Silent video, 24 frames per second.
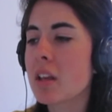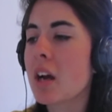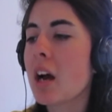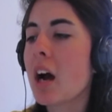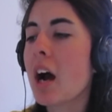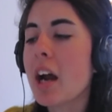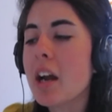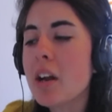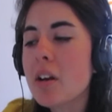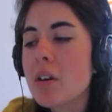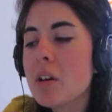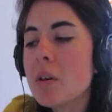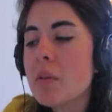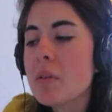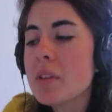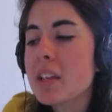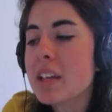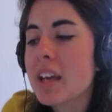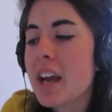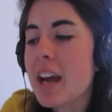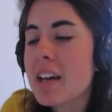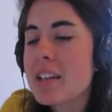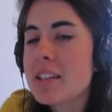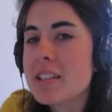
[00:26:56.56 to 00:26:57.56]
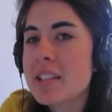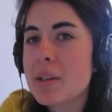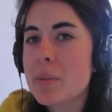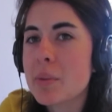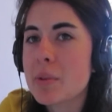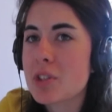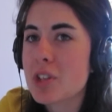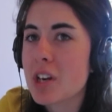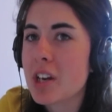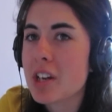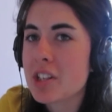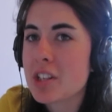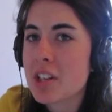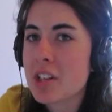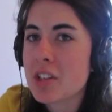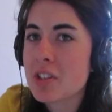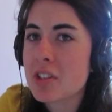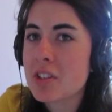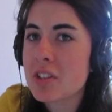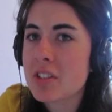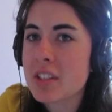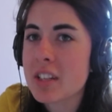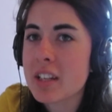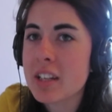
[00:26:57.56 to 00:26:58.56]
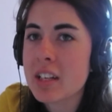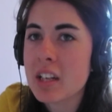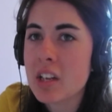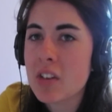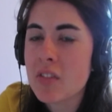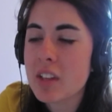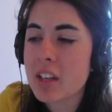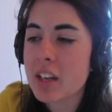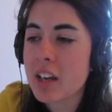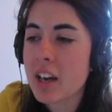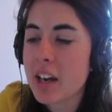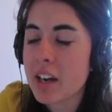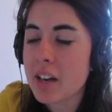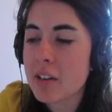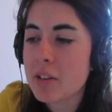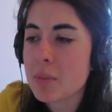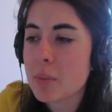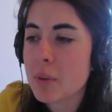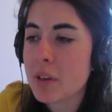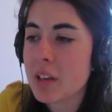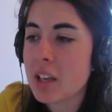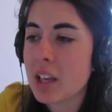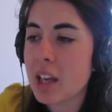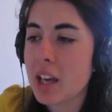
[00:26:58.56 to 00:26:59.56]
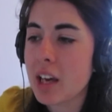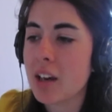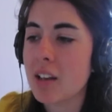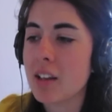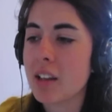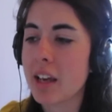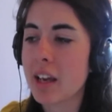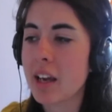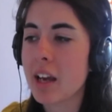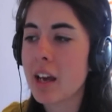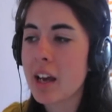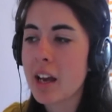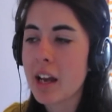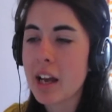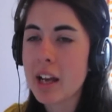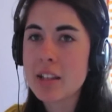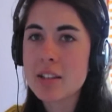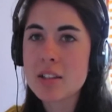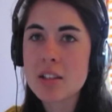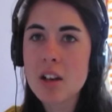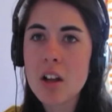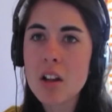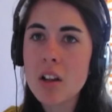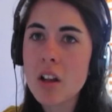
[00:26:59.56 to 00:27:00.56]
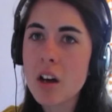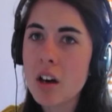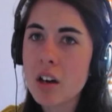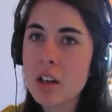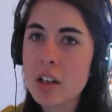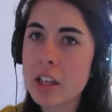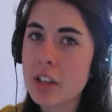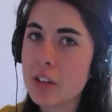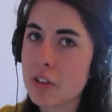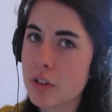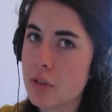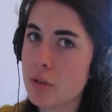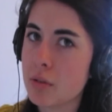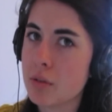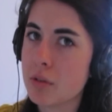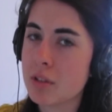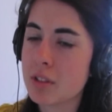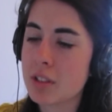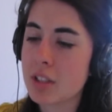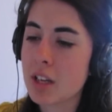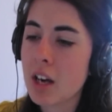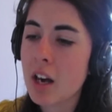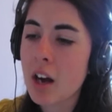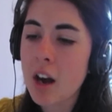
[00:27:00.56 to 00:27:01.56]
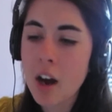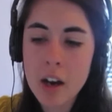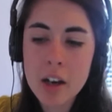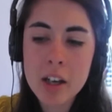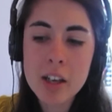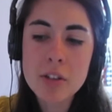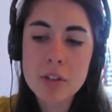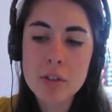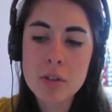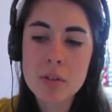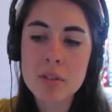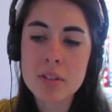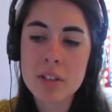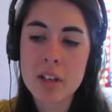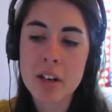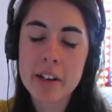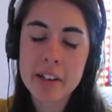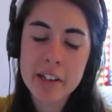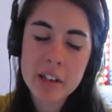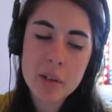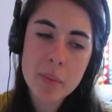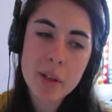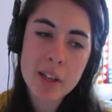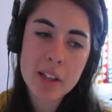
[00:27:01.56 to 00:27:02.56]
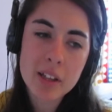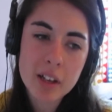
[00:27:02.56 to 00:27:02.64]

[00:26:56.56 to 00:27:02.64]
I agree with the casting with Josh Hutcherson and even the guy who's playing Gale. Like, it's all hunky dudes that are going to be on